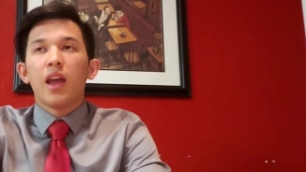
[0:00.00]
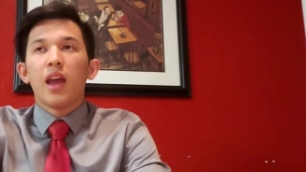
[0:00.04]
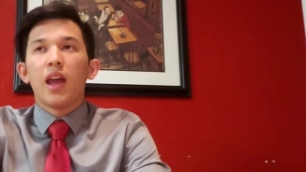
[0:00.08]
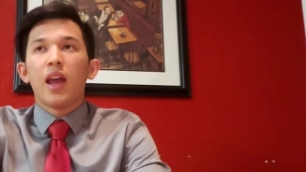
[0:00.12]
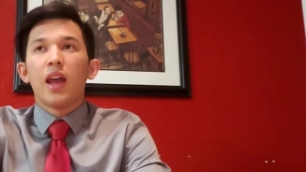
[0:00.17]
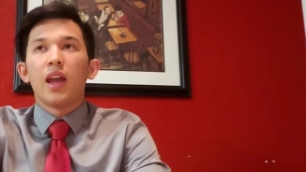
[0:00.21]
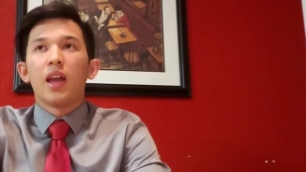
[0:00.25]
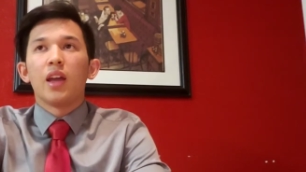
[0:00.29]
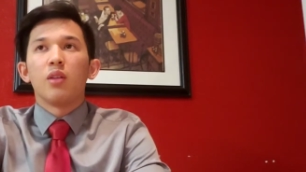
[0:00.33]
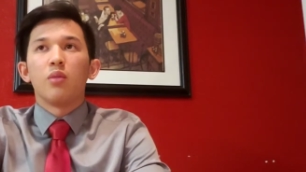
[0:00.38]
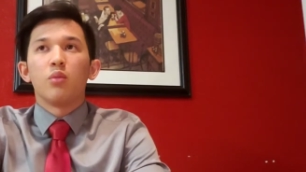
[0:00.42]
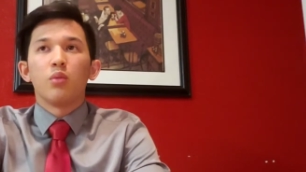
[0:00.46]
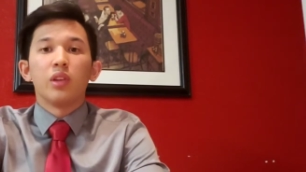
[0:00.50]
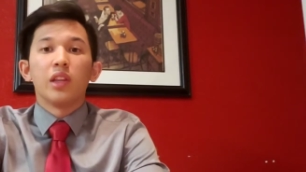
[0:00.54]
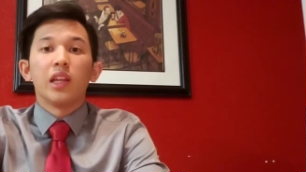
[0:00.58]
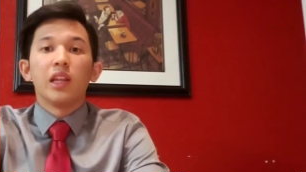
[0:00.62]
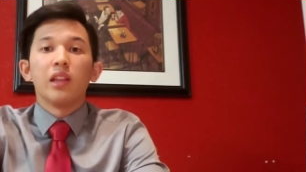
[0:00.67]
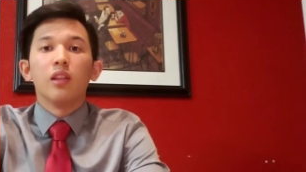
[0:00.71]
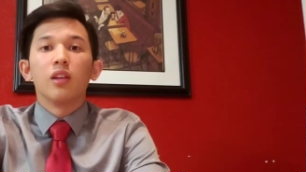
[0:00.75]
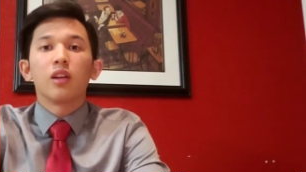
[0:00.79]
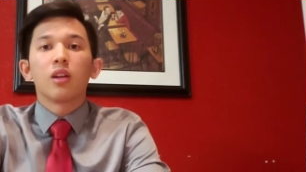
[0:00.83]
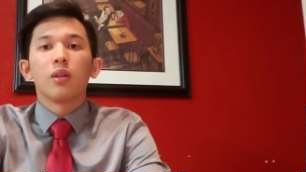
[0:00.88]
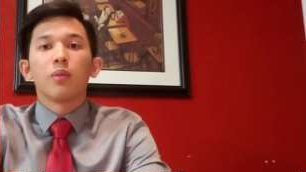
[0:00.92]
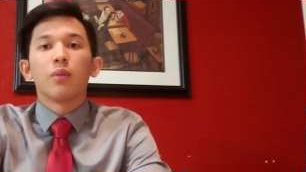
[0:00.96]
and when they
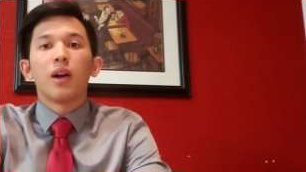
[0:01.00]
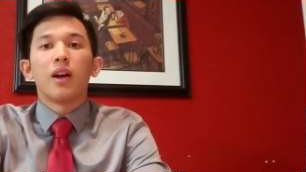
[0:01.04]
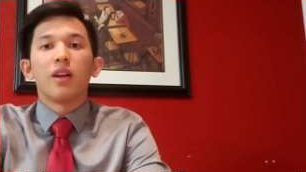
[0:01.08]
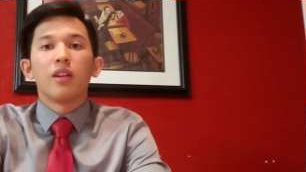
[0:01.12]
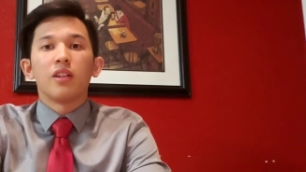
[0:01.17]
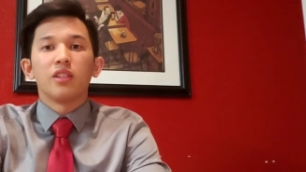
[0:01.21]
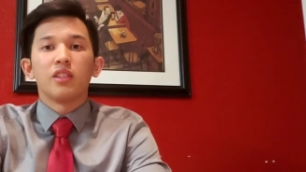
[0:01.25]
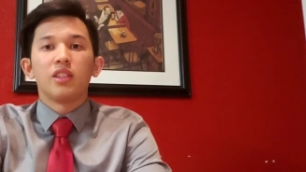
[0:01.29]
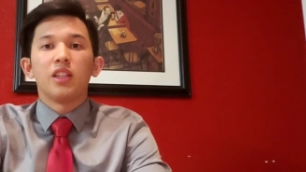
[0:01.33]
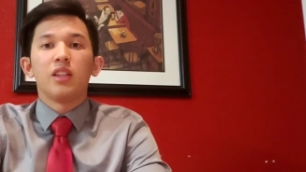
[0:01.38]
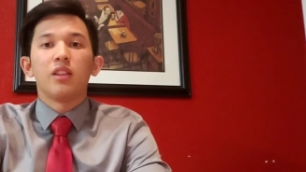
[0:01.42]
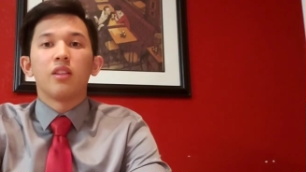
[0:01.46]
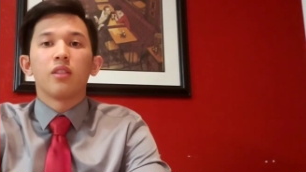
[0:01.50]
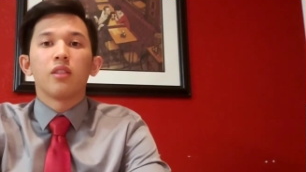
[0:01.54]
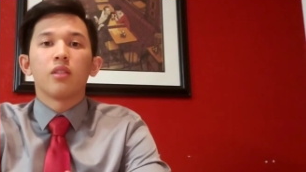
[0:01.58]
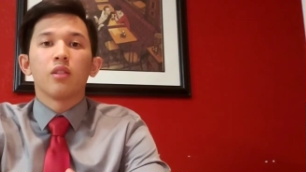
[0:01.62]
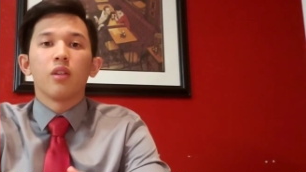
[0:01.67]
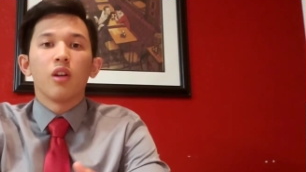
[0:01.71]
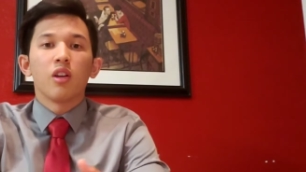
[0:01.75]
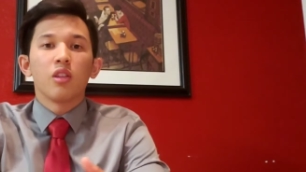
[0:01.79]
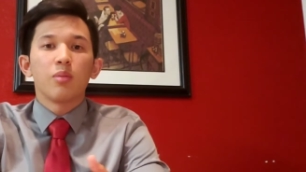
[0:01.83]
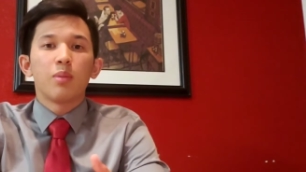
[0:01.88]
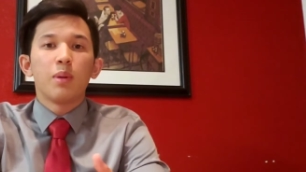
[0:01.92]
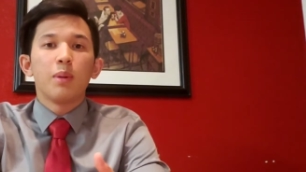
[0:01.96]
look around and see that
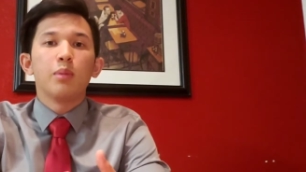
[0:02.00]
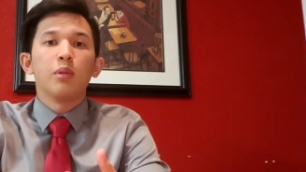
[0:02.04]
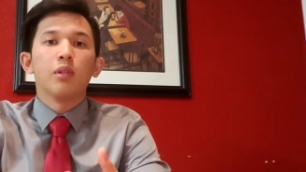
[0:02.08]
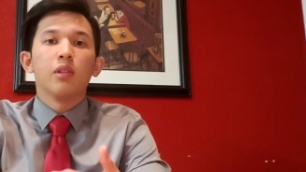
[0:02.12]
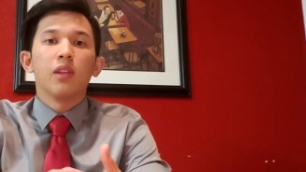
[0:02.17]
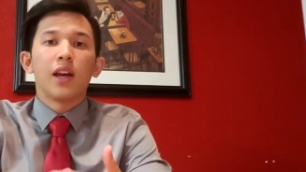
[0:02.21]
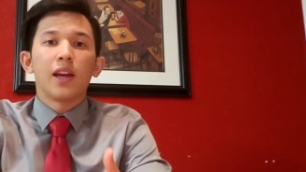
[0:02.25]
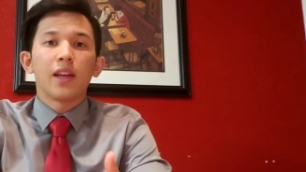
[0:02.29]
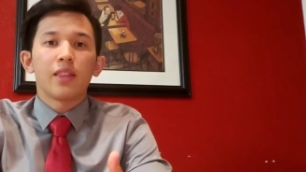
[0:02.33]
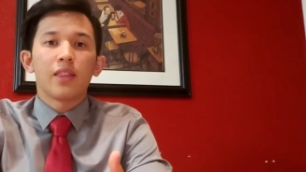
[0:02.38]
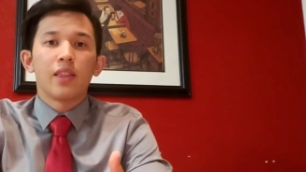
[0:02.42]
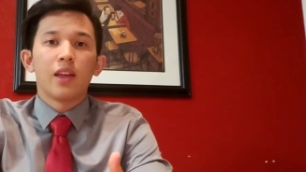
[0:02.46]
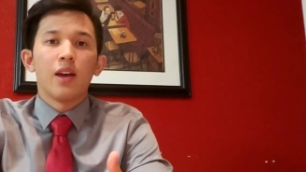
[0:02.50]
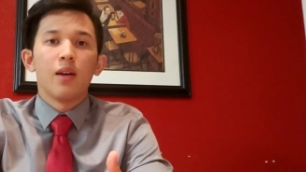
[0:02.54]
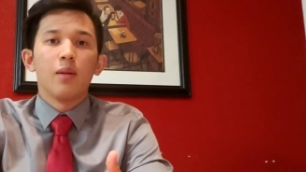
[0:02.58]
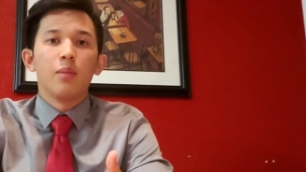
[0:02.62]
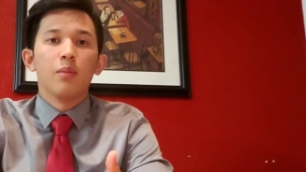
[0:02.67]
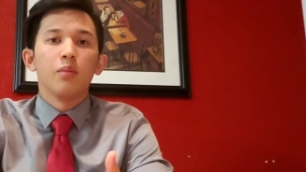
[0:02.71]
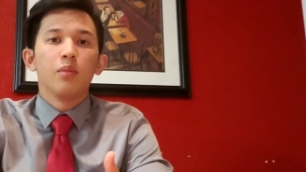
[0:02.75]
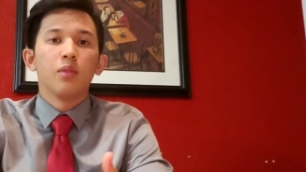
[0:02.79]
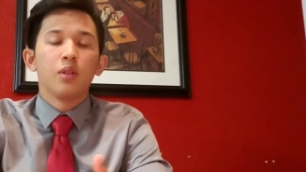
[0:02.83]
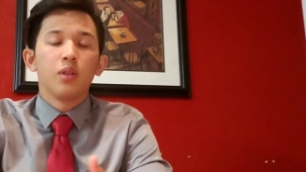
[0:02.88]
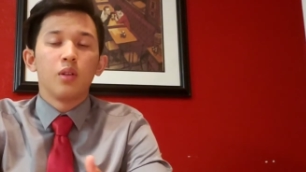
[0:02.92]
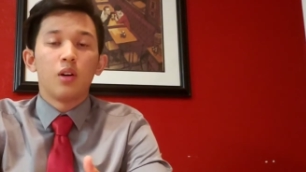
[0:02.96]
there are other people like
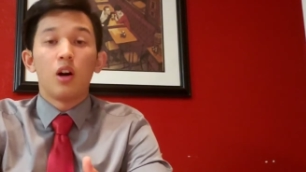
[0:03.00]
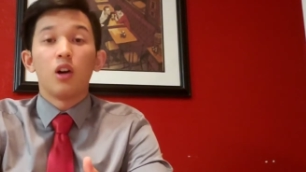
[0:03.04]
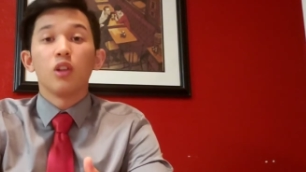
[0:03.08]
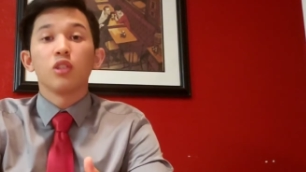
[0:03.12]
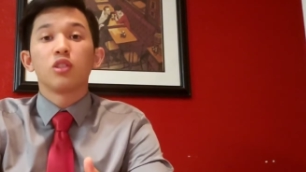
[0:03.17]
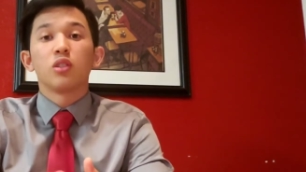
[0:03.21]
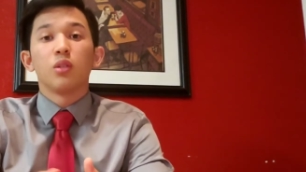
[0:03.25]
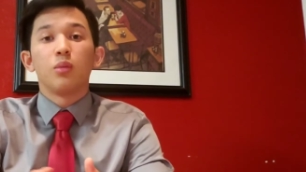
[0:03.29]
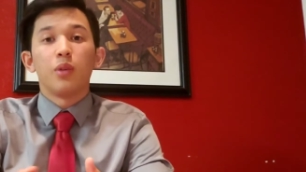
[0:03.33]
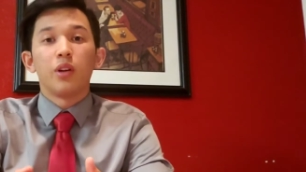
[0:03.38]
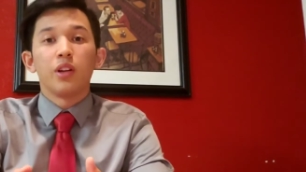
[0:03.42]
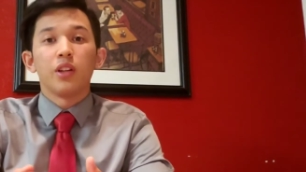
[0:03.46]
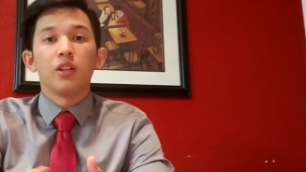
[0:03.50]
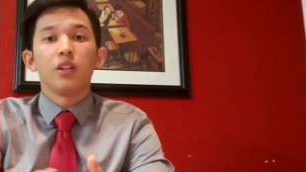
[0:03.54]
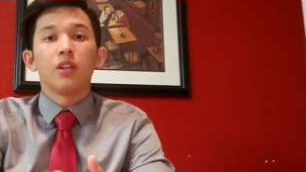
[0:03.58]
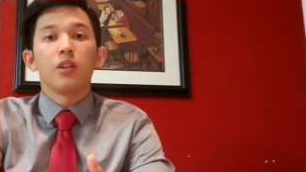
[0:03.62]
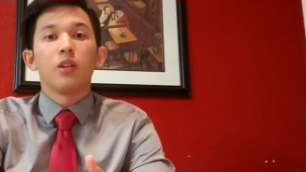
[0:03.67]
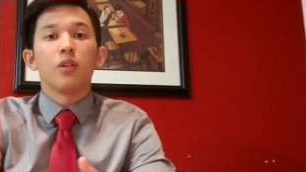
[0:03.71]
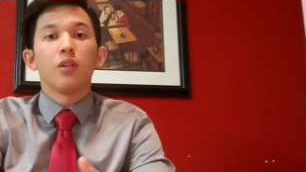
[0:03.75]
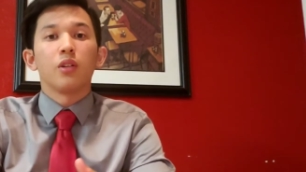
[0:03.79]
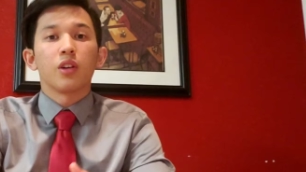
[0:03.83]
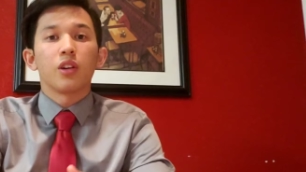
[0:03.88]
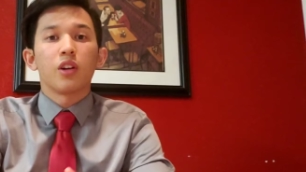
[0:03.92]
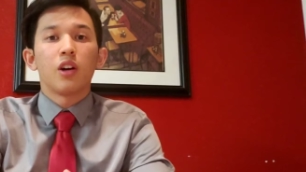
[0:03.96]
them also wanting to
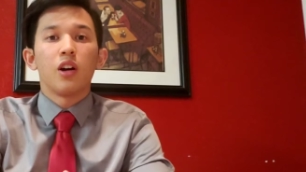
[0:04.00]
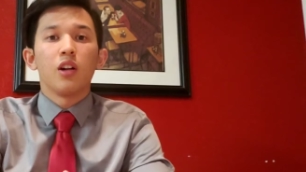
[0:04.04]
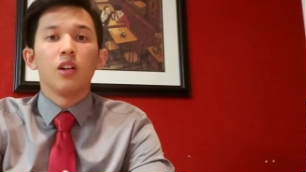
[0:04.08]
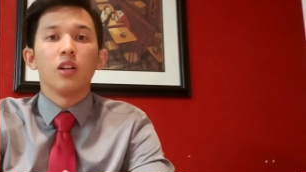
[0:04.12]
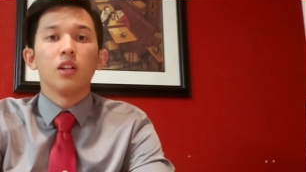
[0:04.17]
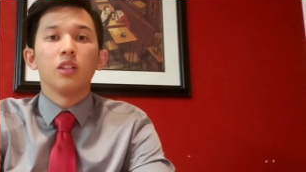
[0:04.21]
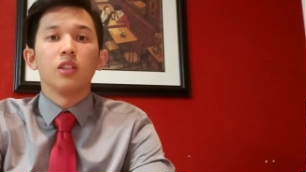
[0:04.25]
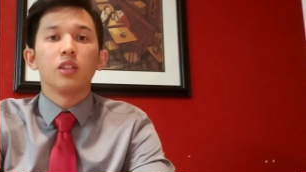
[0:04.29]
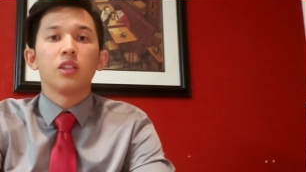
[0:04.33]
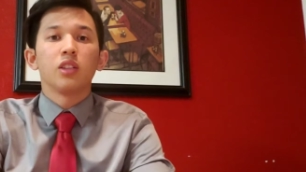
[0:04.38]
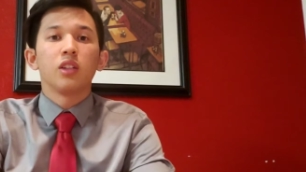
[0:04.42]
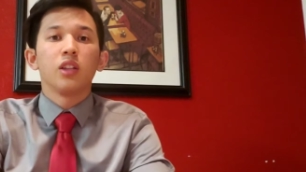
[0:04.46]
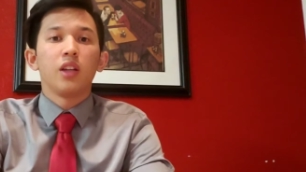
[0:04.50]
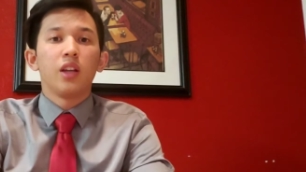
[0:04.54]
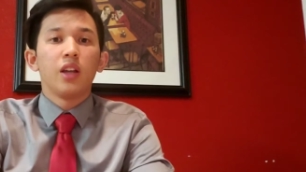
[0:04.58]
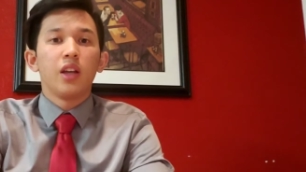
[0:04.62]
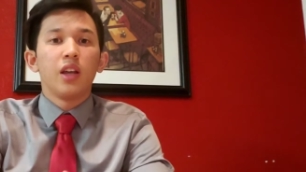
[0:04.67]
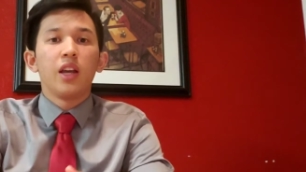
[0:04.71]
go to college,